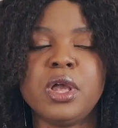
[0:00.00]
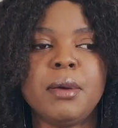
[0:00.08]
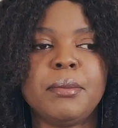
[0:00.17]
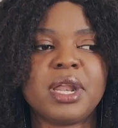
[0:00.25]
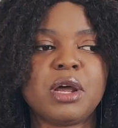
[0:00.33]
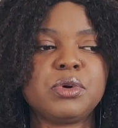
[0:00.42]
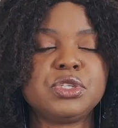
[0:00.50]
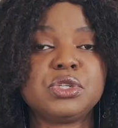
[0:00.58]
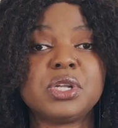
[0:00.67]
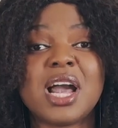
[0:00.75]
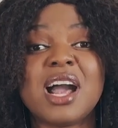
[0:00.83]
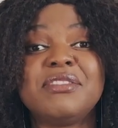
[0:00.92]
But I want you to
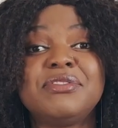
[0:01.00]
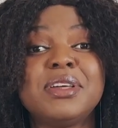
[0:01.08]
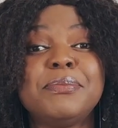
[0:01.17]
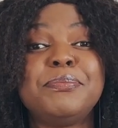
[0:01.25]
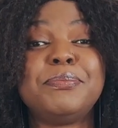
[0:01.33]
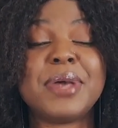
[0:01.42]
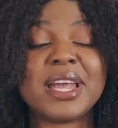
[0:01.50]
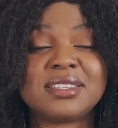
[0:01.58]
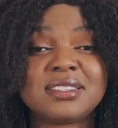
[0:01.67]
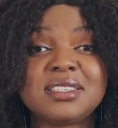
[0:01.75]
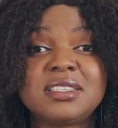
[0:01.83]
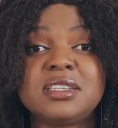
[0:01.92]
have the
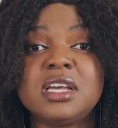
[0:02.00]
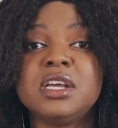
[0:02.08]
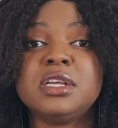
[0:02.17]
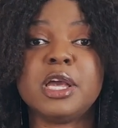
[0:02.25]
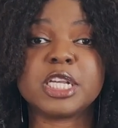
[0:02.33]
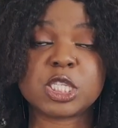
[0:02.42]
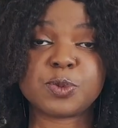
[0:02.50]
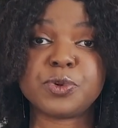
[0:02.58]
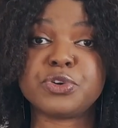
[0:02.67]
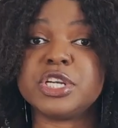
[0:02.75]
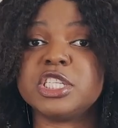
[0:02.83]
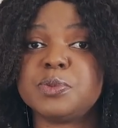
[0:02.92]
best
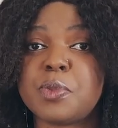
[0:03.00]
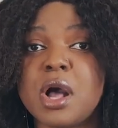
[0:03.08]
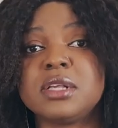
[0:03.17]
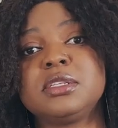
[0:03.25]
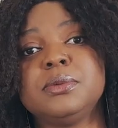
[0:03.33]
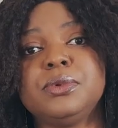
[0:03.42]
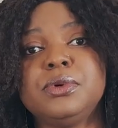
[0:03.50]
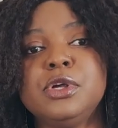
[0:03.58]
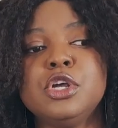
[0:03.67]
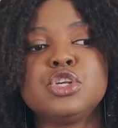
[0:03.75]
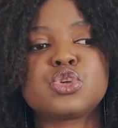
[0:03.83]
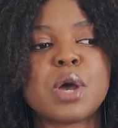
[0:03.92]
experience possible.
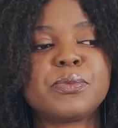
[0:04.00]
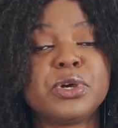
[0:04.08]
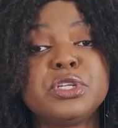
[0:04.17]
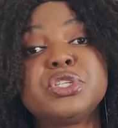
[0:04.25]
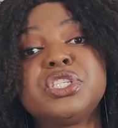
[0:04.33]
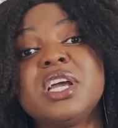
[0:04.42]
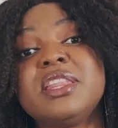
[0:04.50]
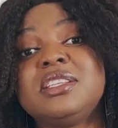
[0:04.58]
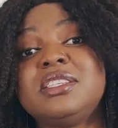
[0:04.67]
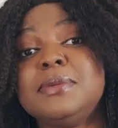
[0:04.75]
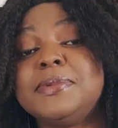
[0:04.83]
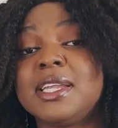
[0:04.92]
So I'm going to share the
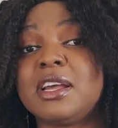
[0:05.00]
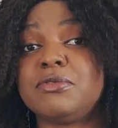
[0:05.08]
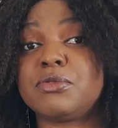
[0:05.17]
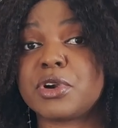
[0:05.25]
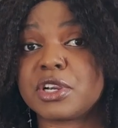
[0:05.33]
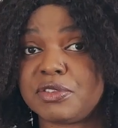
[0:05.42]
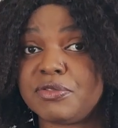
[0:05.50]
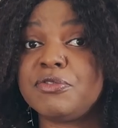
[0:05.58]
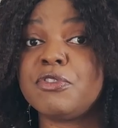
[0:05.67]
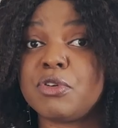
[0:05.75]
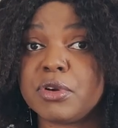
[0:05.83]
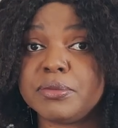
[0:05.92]
tips that have worked
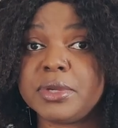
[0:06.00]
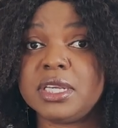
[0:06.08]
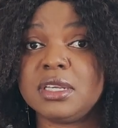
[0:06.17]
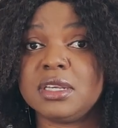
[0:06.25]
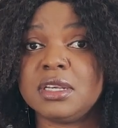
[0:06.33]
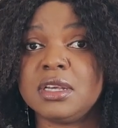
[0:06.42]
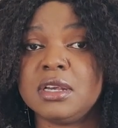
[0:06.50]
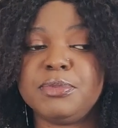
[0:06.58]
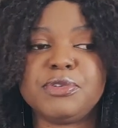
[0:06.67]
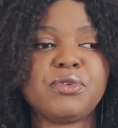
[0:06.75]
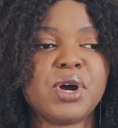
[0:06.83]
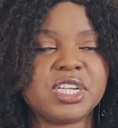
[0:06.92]
for me
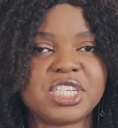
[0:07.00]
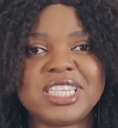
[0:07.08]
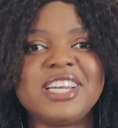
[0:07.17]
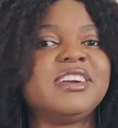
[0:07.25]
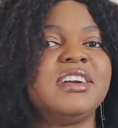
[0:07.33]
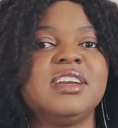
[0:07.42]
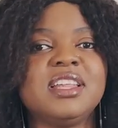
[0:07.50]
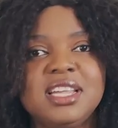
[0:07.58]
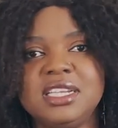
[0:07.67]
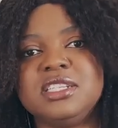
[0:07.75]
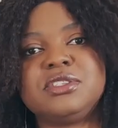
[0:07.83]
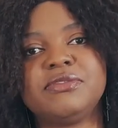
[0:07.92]
before I share the
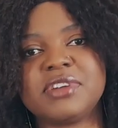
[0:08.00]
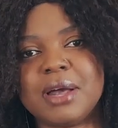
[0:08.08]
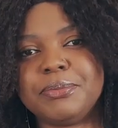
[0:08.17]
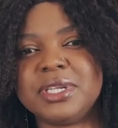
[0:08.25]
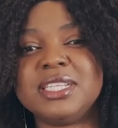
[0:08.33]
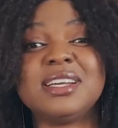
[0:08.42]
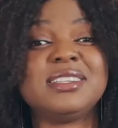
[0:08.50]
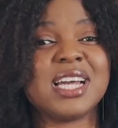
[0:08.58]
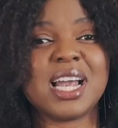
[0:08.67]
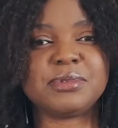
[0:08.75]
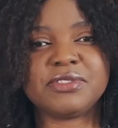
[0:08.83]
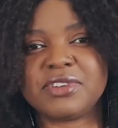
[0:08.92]
list of companies and
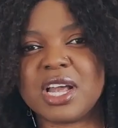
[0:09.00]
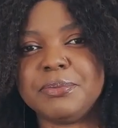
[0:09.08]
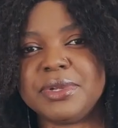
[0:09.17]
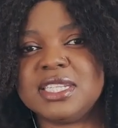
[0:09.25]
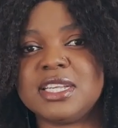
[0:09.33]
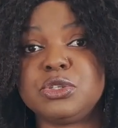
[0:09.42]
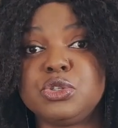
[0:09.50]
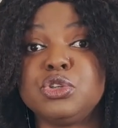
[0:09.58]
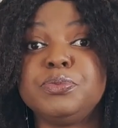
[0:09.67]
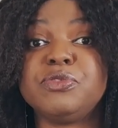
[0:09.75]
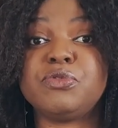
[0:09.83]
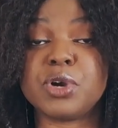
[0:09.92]
types of companies that you should be
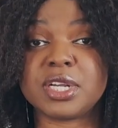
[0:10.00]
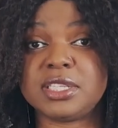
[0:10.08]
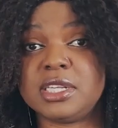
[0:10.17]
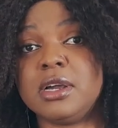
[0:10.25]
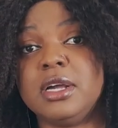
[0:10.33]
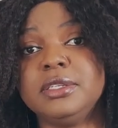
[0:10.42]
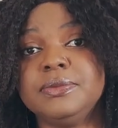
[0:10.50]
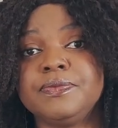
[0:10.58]
focusing on.